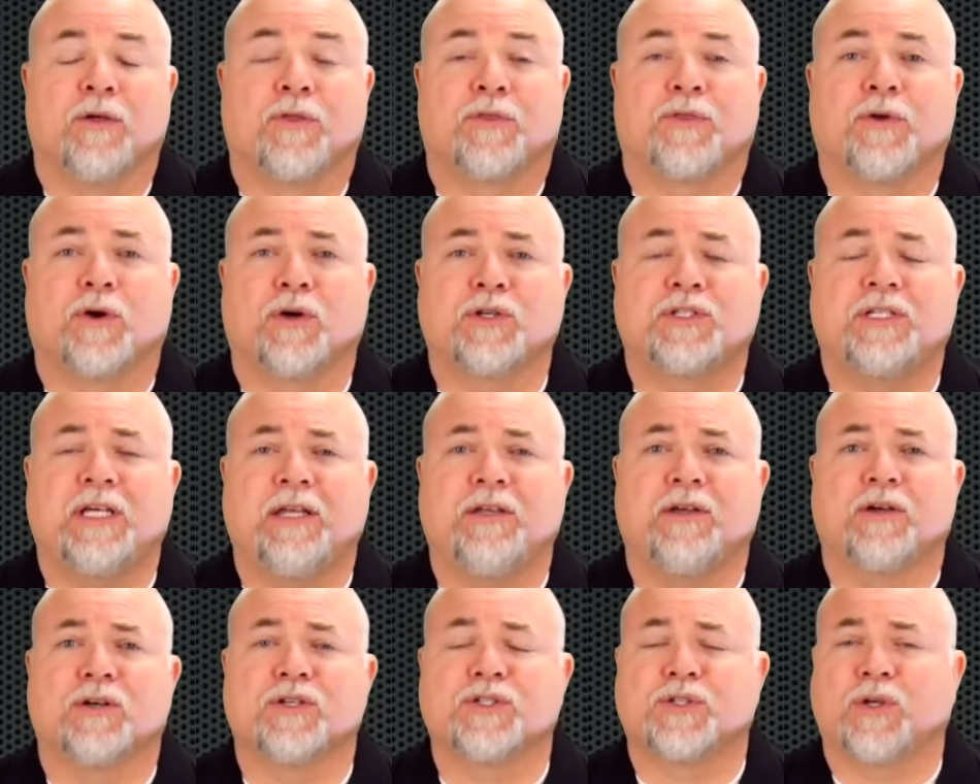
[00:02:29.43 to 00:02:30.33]
13
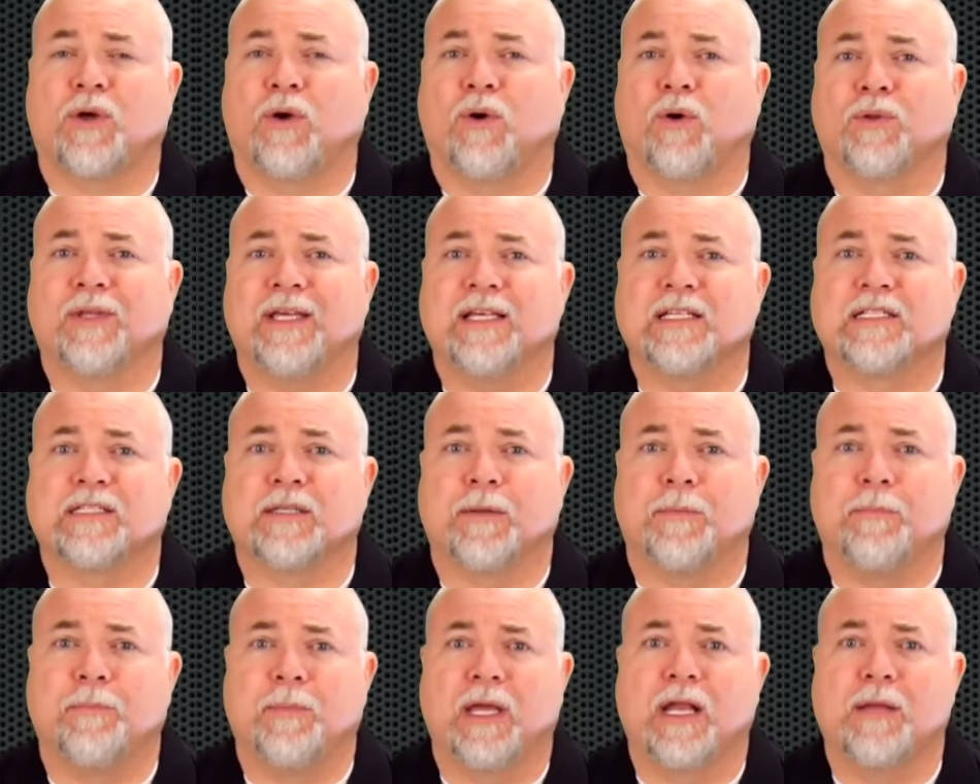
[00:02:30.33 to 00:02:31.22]
years old is the
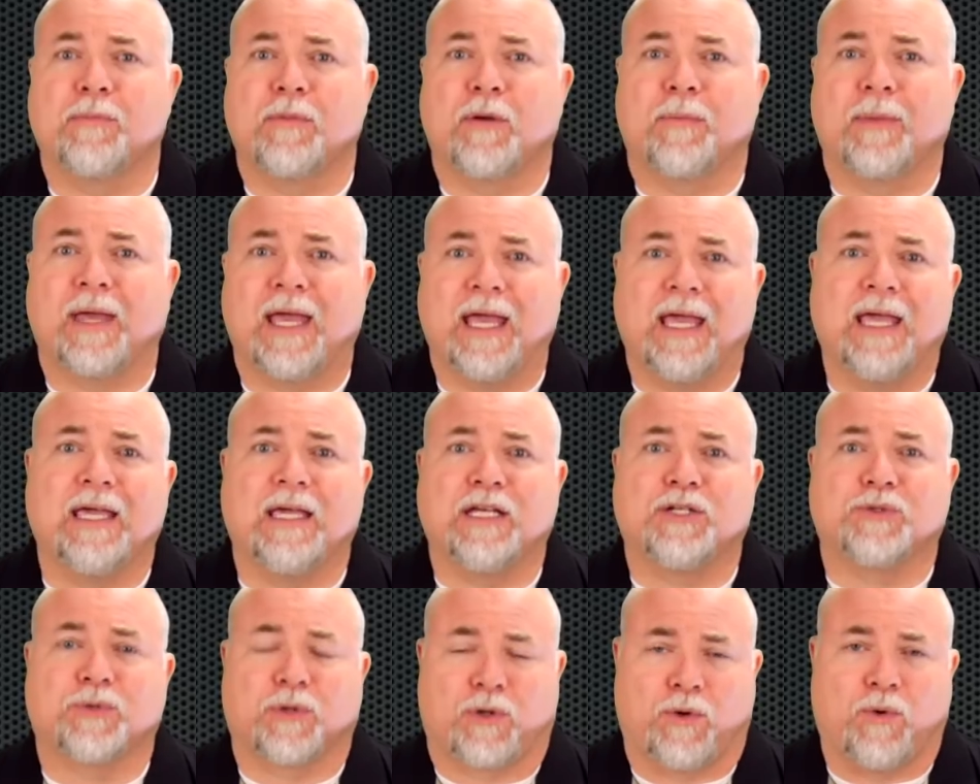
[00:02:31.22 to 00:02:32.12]
minimum
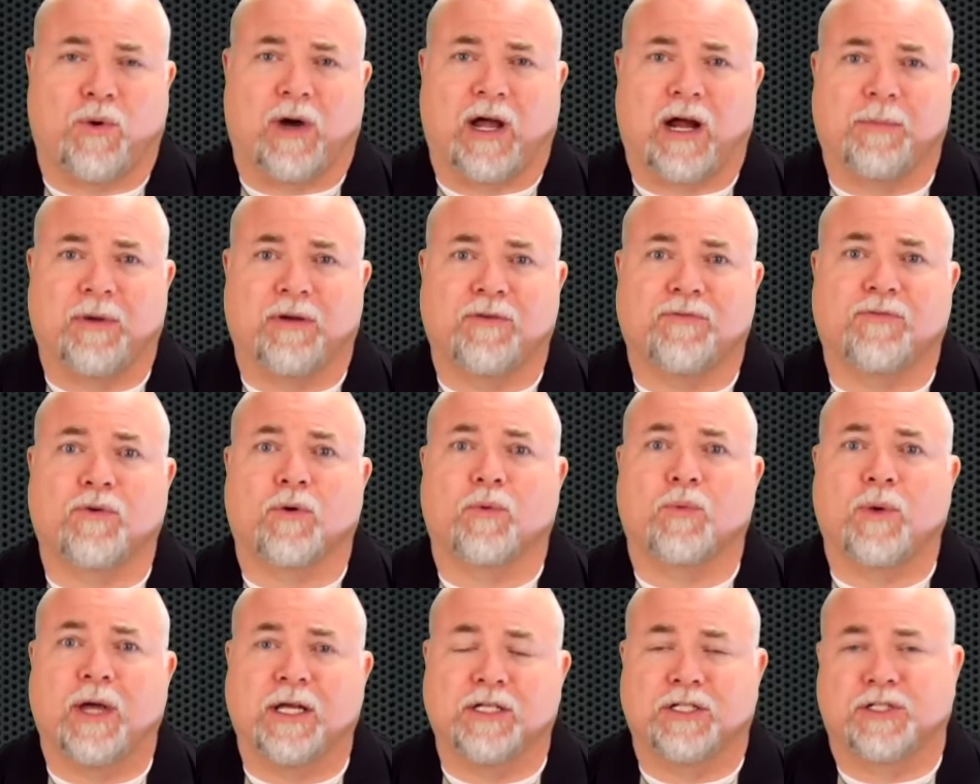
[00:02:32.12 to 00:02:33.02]
age requirement for
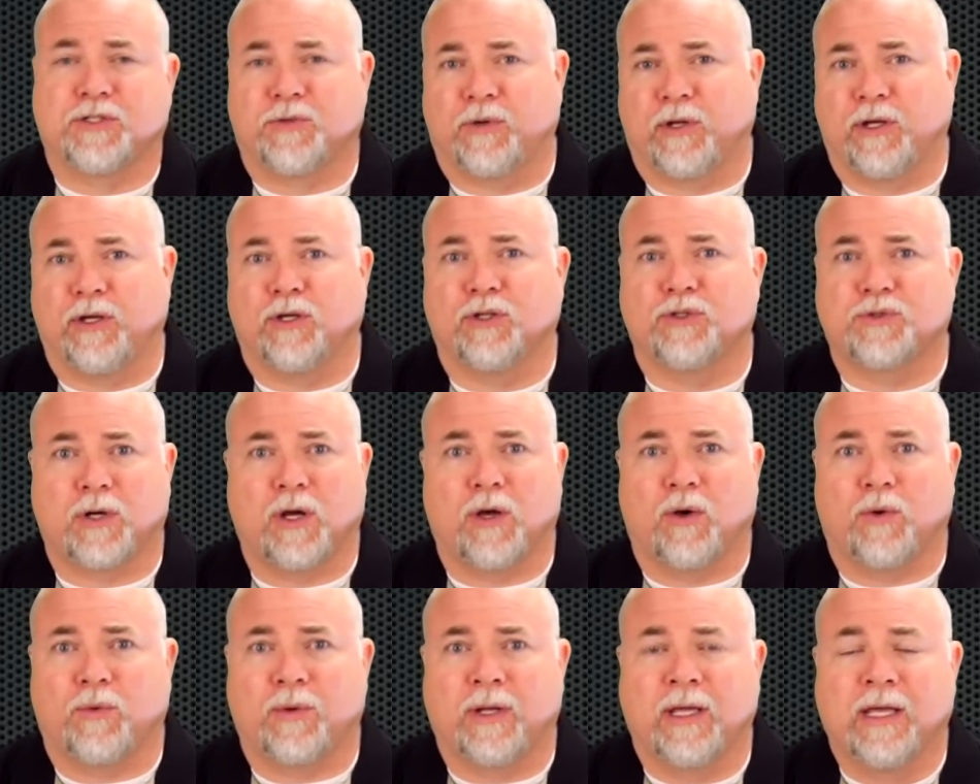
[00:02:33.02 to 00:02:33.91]
registering your
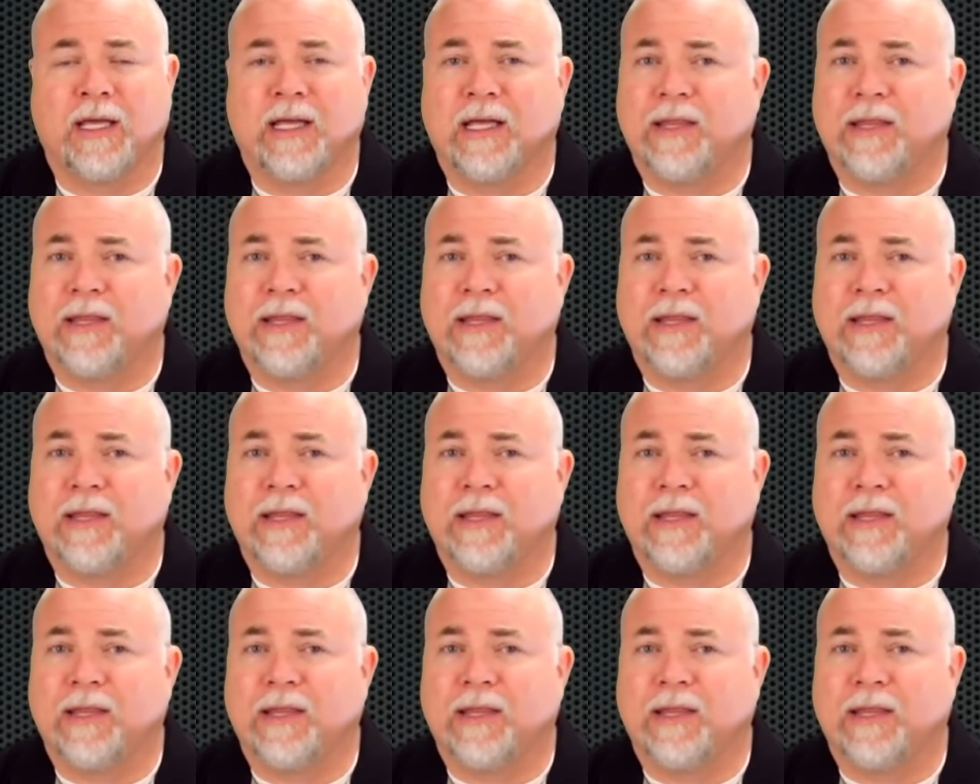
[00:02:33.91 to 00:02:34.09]
drone.